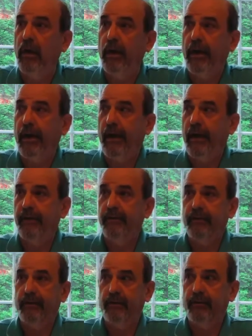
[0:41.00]

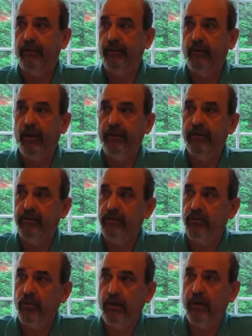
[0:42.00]
And the way this
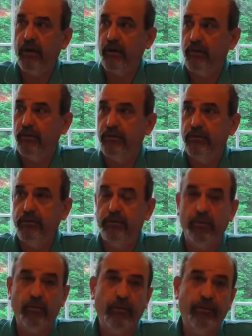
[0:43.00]
story goes,
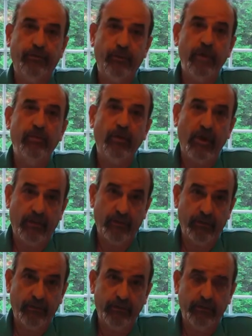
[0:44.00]
there were 3
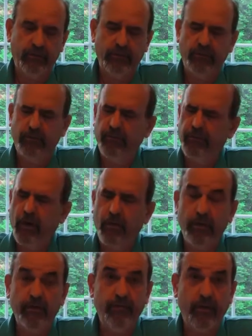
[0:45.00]
brothers,
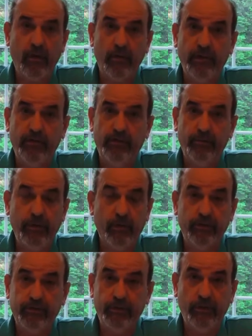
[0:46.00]
very, very
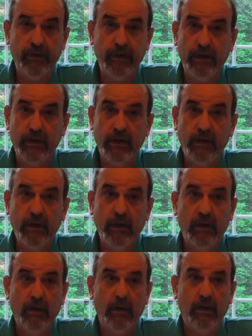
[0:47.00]
spiritually
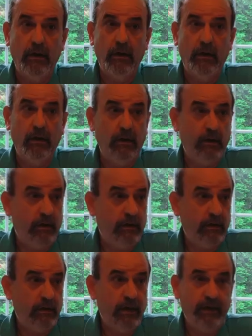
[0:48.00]

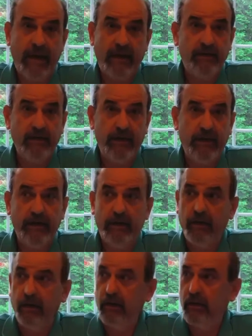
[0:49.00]

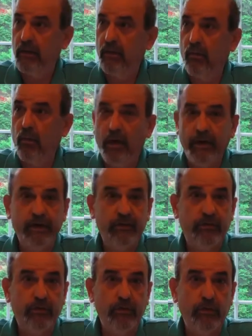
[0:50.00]
connected, wanted
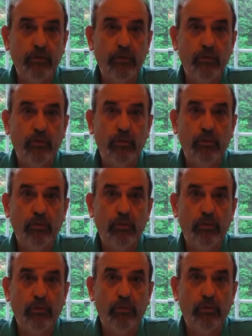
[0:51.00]
to
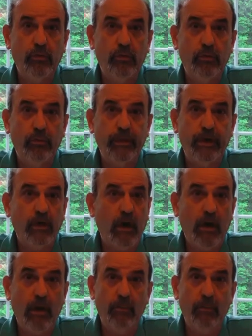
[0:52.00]

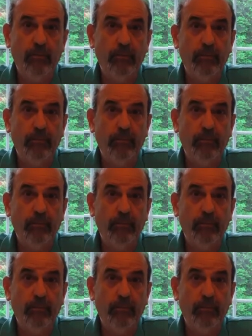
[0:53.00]
become